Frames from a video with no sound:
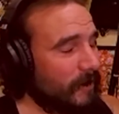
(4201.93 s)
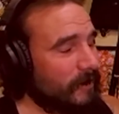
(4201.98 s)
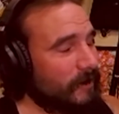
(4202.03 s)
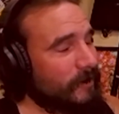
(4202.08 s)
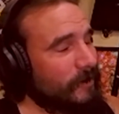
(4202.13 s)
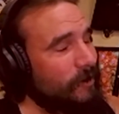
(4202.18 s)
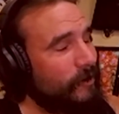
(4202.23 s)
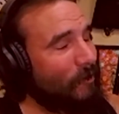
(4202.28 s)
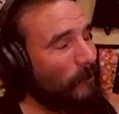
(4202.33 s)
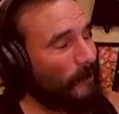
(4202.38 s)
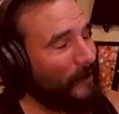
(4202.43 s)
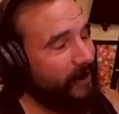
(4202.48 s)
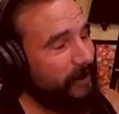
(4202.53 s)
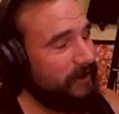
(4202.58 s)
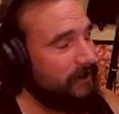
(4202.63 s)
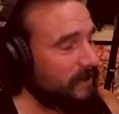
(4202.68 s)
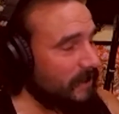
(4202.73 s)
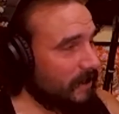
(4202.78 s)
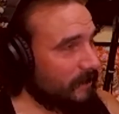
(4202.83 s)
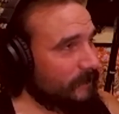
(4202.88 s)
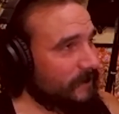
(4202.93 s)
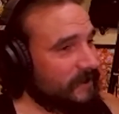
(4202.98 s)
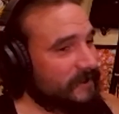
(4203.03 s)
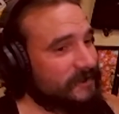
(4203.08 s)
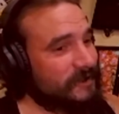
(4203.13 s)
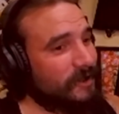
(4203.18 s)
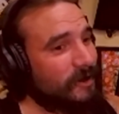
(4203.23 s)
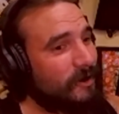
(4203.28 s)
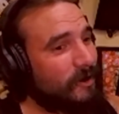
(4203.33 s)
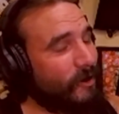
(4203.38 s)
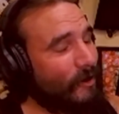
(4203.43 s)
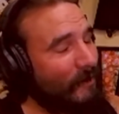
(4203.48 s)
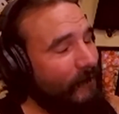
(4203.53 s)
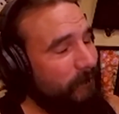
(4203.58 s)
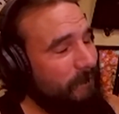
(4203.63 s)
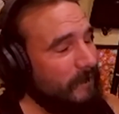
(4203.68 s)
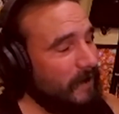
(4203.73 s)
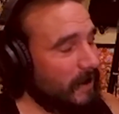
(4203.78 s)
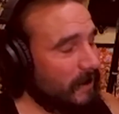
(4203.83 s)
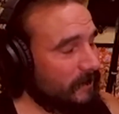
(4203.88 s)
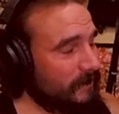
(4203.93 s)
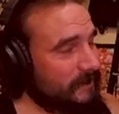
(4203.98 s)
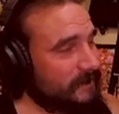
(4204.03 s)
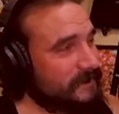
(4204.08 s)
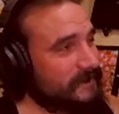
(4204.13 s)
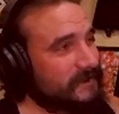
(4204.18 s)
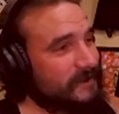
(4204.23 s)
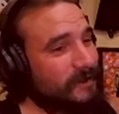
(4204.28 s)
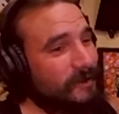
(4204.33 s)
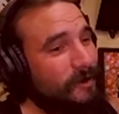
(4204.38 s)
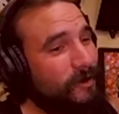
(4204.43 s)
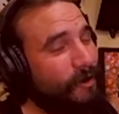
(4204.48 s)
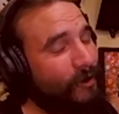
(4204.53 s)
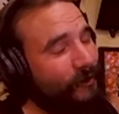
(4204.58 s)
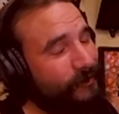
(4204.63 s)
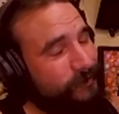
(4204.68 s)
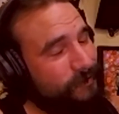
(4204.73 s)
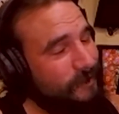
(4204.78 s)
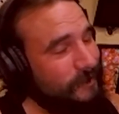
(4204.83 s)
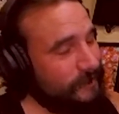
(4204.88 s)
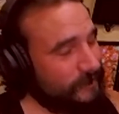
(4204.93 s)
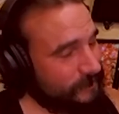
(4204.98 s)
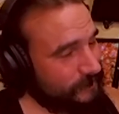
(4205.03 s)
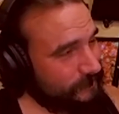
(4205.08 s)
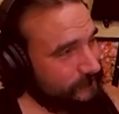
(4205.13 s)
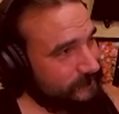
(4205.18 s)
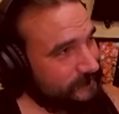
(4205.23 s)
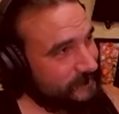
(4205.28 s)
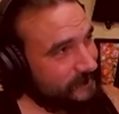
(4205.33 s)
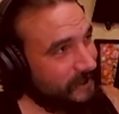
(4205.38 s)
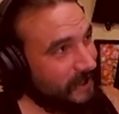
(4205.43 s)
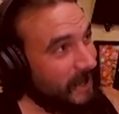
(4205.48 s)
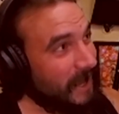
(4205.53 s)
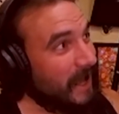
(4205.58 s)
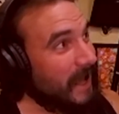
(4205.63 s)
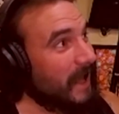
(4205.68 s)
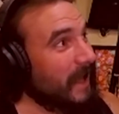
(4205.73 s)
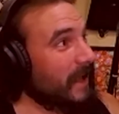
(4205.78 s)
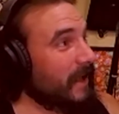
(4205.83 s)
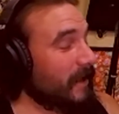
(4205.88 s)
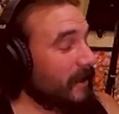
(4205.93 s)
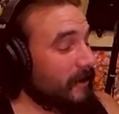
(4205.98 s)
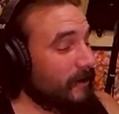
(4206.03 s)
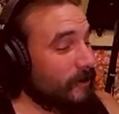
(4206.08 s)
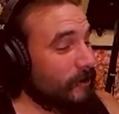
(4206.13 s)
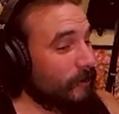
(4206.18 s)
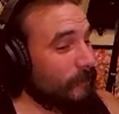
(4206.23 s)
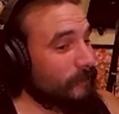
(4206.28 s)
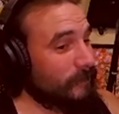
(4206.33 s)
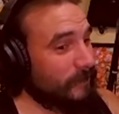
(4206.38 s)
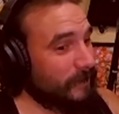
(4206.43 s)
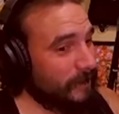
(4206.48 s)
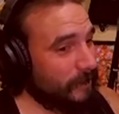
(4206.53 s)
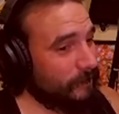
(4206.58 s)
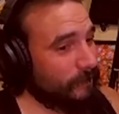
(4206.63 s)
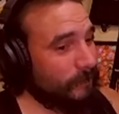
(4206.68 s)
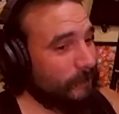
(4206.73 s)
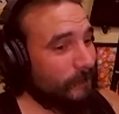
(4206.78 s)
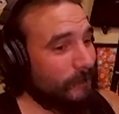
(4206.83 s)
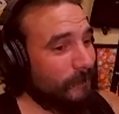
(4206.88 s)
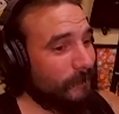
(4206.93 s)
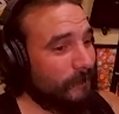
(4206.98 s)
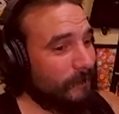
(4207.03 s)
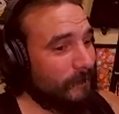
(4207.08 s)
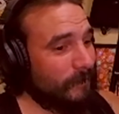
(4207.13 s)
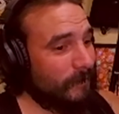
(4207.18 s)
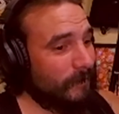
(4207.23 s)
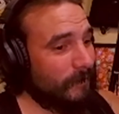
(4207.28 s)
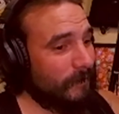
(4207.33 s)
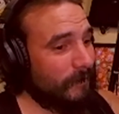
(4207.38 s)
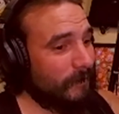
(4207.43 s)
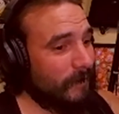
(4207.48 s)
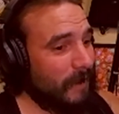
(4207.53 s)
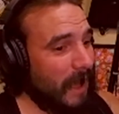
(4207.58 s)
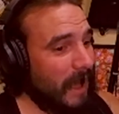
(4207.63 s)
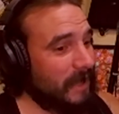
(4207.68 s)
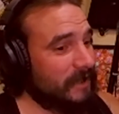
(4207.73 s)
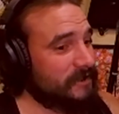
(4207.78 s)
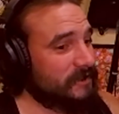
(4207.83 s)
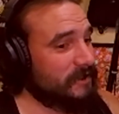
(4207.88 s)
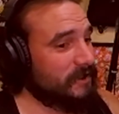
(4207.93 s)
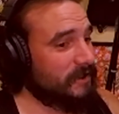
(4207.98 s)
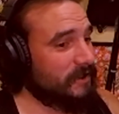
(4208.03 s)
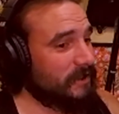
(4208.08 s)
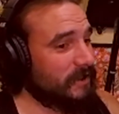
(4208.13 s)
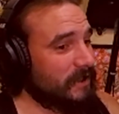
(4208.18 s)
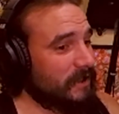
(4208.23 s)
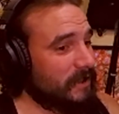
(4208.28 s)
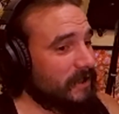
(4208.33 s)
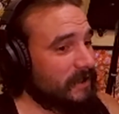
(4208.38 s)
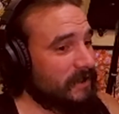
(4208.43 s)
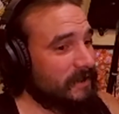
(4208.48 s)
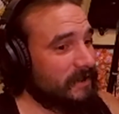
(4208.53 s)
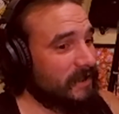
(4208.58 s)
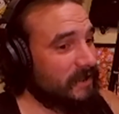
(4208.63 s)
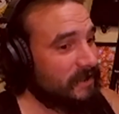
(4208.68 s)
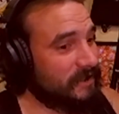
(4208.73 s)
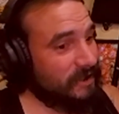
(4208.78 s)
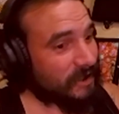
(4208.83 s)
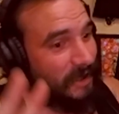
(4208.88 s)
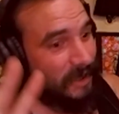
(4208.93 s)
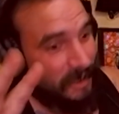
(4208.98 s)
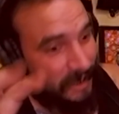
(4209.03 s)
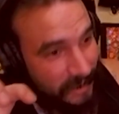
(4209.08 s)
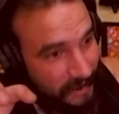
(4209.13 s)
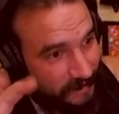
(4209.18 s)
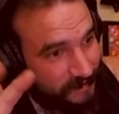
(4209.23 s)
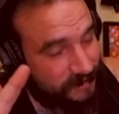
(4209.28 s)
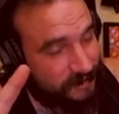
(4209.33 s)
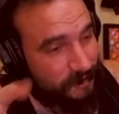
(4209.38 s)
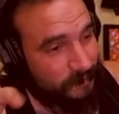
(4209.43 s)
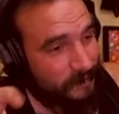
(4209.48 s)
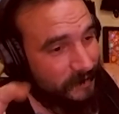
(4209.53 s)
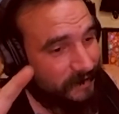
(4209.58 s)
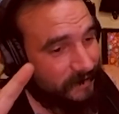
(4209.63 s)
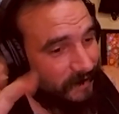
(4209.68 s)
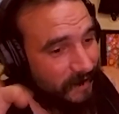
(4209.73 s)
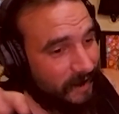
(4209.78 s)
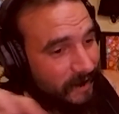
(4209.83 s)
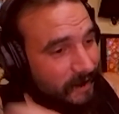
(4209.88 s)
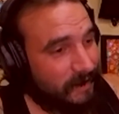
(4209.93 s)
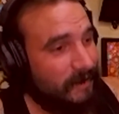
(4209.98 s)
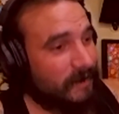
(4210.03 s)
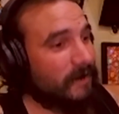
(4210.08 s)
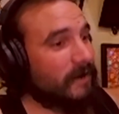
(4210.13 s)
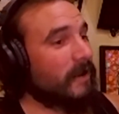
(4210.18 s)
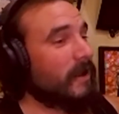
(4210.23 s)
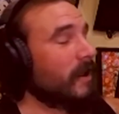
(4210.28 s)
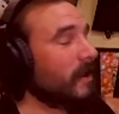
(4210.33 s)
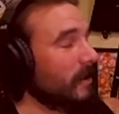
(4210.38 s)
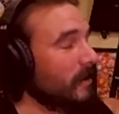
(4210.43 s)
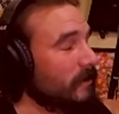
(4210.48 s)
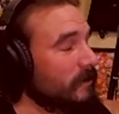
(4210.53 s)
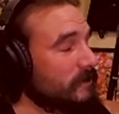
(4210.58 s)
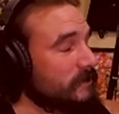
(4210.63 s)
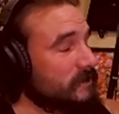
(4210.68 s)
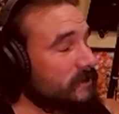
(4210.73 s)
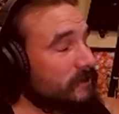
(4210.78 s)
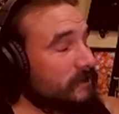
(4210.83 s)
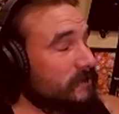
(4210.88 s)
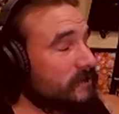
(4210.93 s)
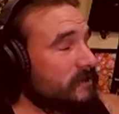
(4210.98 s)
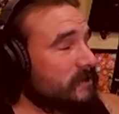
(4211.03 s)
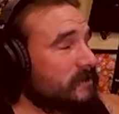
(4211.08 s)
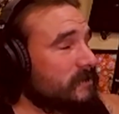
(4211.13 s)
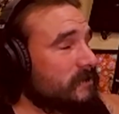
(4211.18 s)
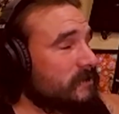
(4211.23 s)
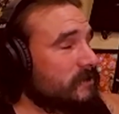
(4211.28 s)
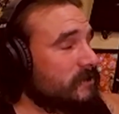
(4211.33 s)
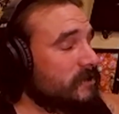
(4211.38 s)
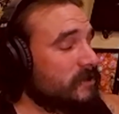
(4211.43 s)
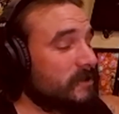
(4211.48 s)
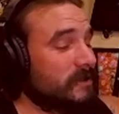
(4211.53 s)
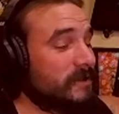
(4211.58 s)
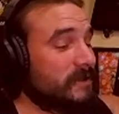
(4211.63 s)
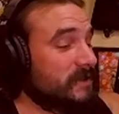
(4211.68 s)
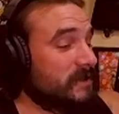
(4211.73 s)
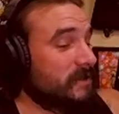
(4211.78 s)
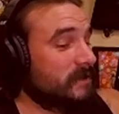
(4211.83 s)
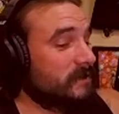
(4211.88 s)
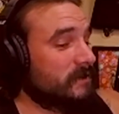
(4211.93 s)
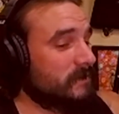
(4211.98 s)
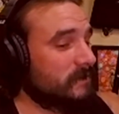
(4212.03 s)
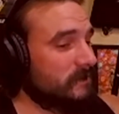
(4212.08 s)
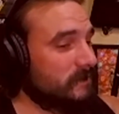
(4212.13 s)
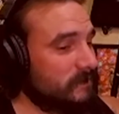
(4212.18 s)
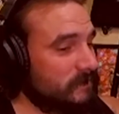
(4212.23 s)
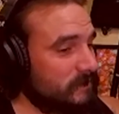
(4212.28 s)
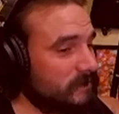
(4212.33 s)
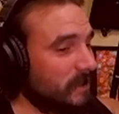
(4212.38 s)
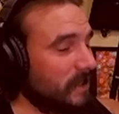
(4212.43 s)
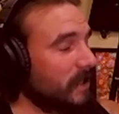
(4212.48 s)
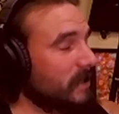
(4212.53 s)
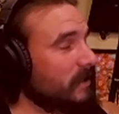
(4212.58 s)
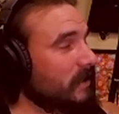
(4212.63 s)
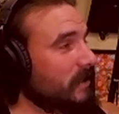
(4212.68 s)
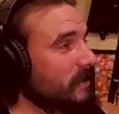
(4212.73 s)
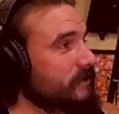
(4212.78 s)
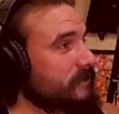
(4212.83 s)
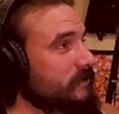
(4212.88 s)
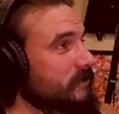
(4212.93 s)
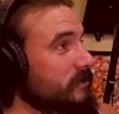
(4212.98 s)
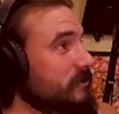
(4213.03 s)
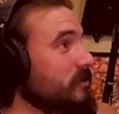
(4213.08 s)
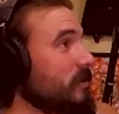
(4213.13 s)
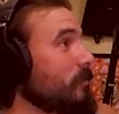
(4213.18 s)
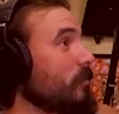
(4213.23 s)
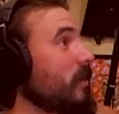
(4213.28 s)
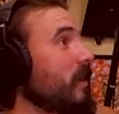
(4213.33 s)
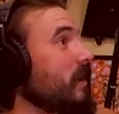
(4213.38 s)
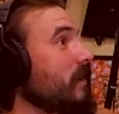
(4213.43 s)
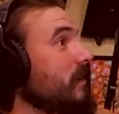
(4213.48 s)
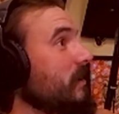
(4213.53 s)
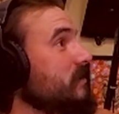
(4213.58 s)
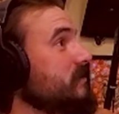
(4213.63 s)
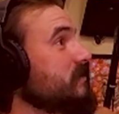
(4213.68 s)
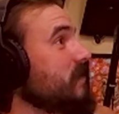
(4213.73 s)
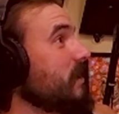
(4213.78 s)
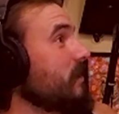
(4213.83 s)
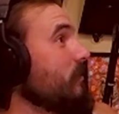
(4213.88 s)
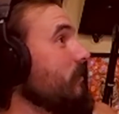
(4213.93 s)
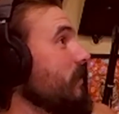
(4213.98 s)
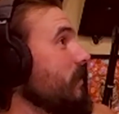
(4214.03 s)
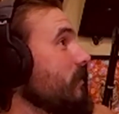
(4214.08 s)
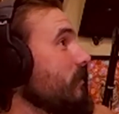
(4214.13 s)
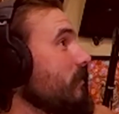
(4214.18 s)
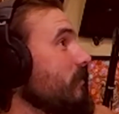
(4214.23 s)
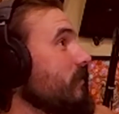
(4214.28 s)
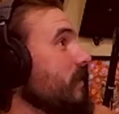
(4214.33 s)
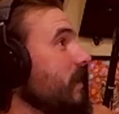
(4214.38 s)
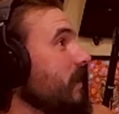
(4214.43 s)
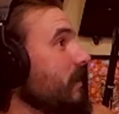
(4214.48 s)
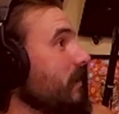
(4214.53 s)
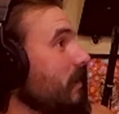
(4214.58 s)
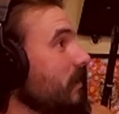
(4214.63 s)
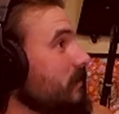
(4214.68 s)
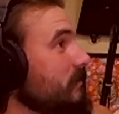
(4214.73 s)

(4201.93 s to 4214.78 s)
no brain damage, no violence, no drug use, and no legal action that needs to be taken. So there isn't headlines. There's no more headlines. Take away your own headline.